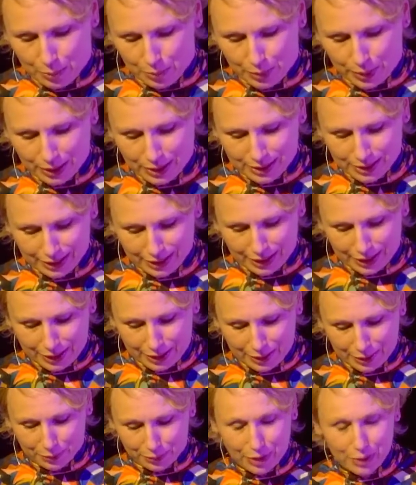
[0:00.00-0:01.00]
But
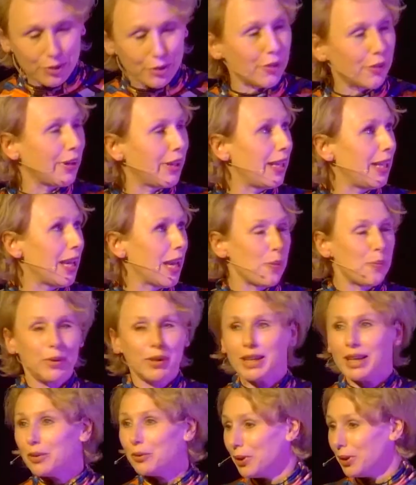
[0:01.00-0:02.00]
we were really happy
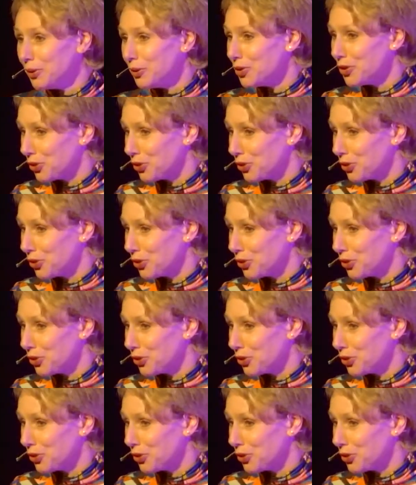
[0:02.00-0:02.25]
that we could